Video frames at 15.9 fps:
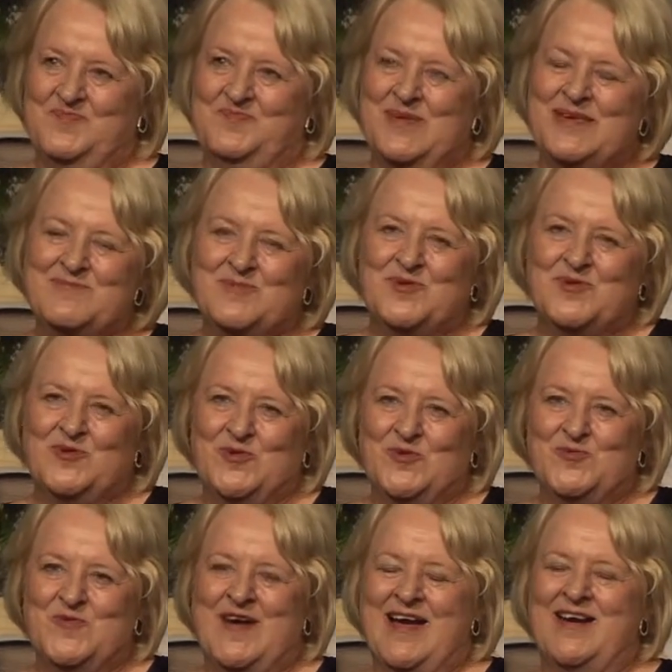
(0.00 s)
people
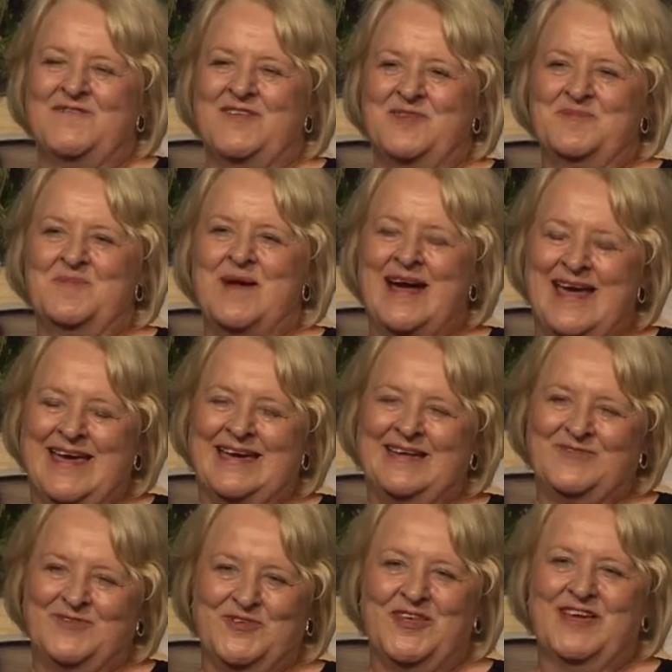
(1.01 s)
who I've
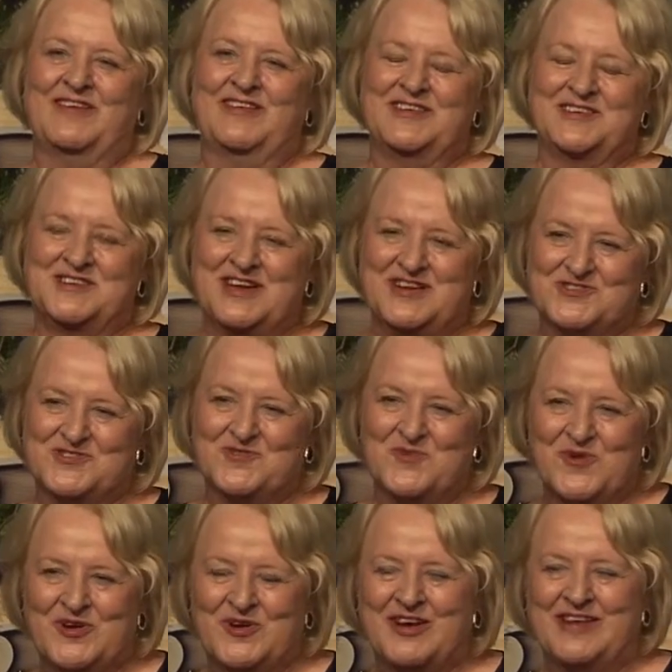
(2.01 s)
admired for their international
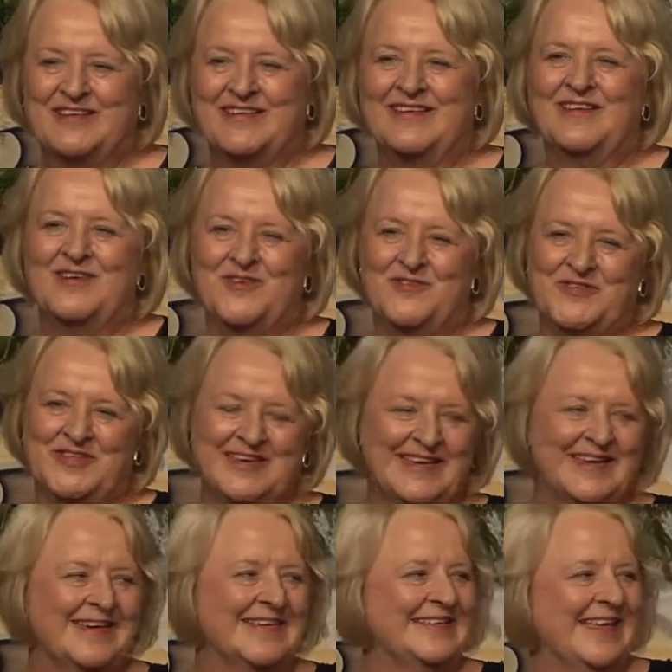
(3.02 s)
work over the
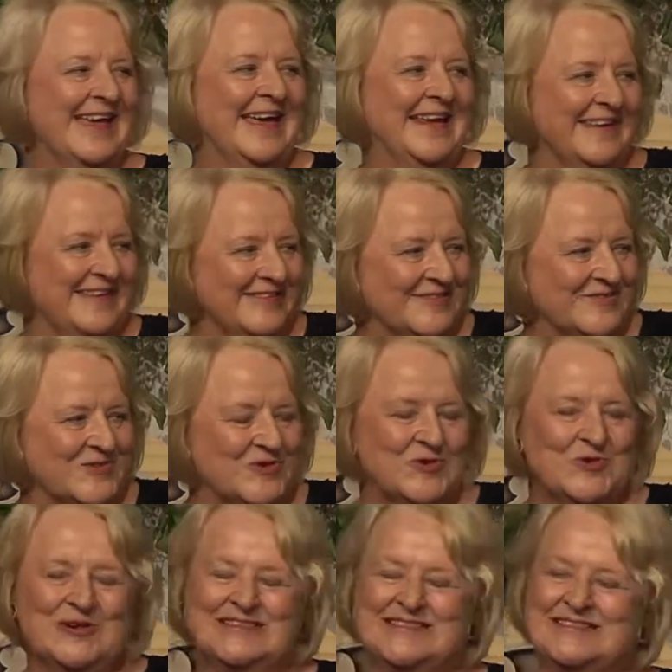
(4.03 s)
years. Helen, of
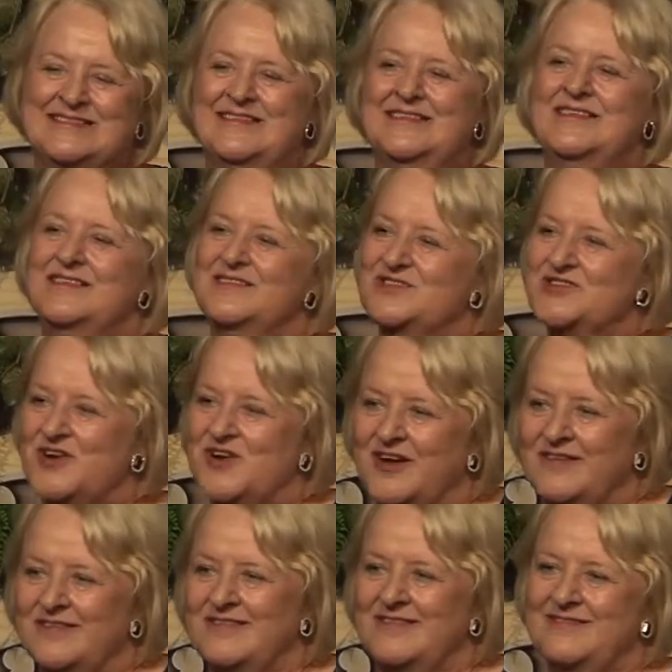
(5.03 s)
course,
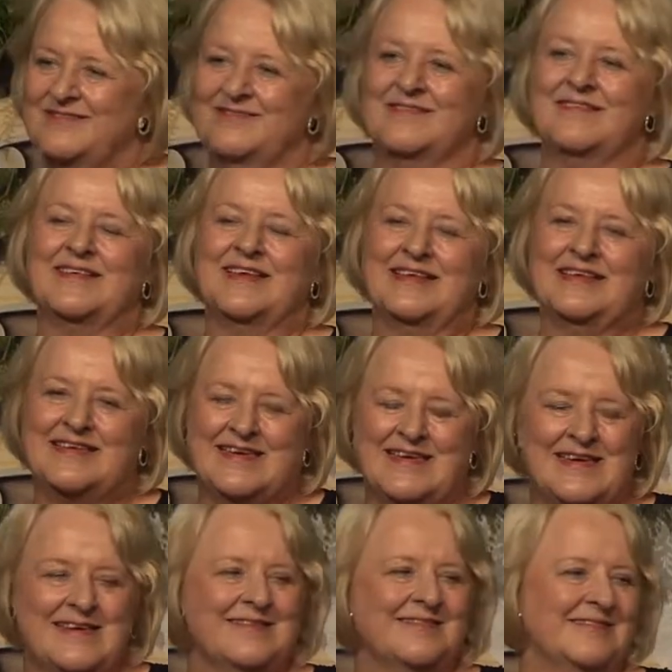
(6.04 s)
Don, Ken
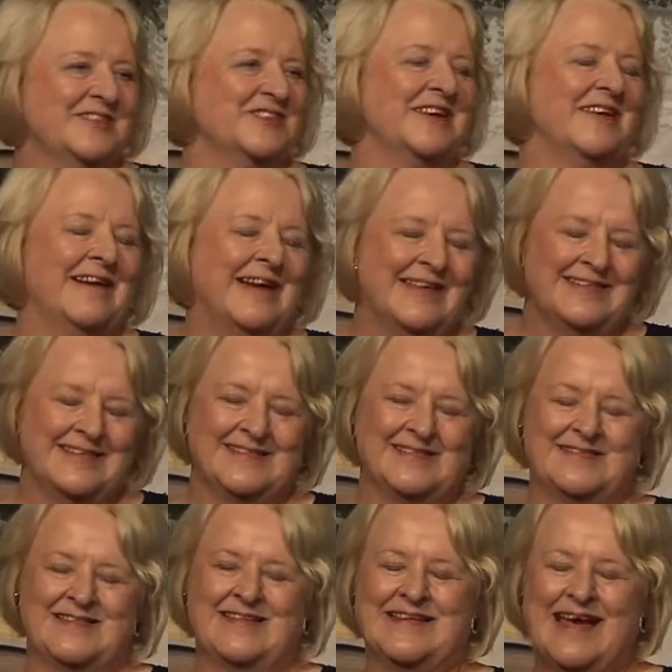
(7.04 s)
Keith, Gerard,
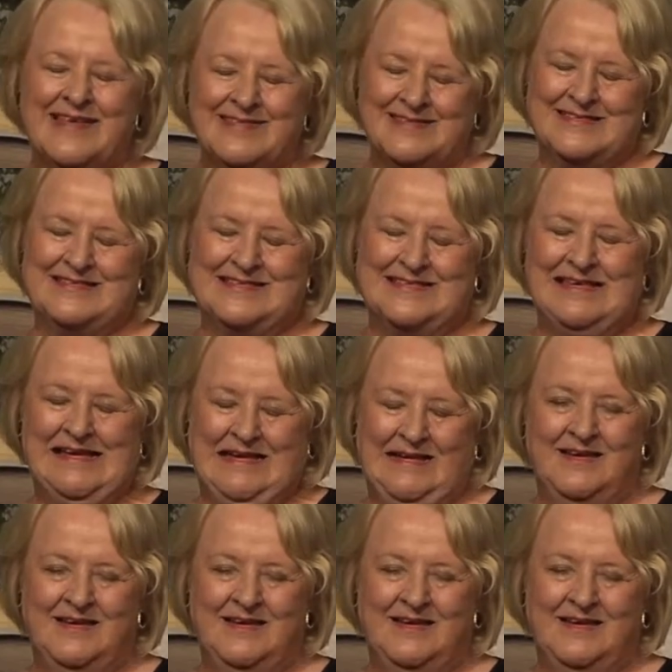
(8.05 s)
and others.